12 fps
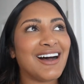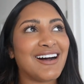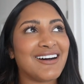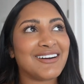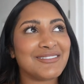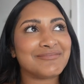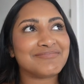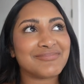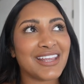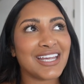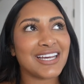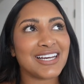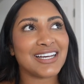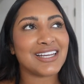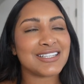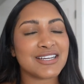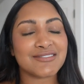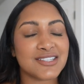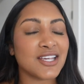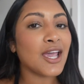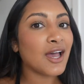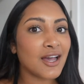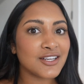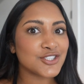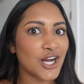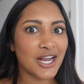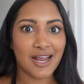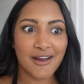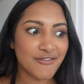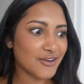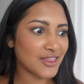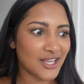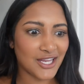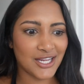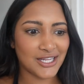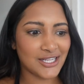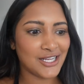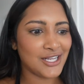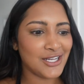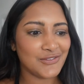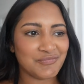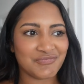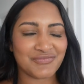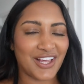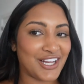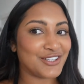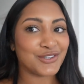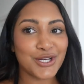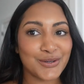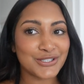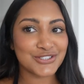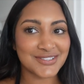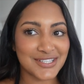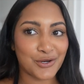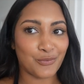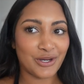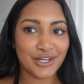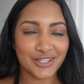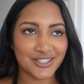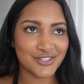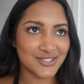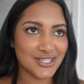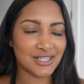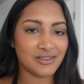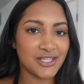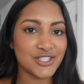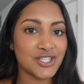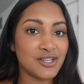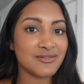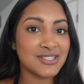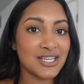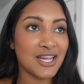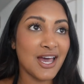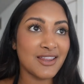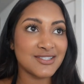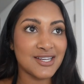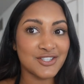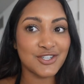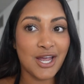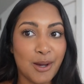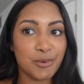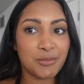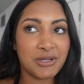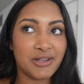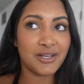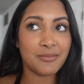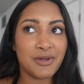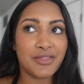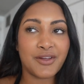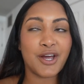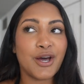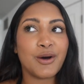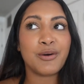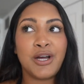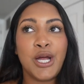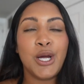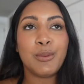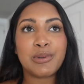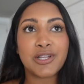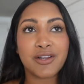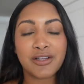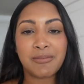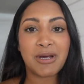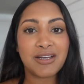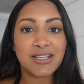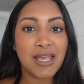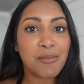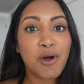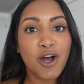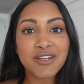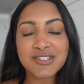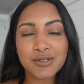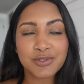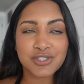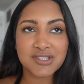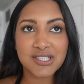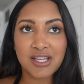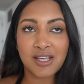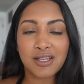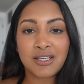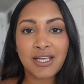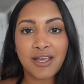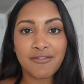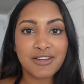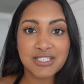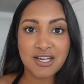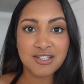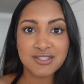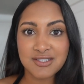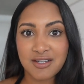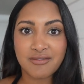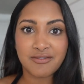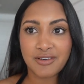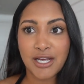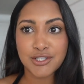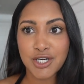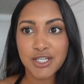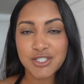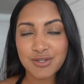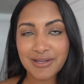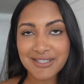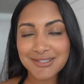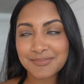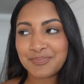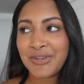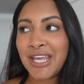Um, and I was like, yeah, I tried everything. I don't know, it's just like weird, it just like glitched. And he was like, yeah, this actually happened to me like a month ago, but luckily mine came on, so we'll just see if it does, if I try to do this.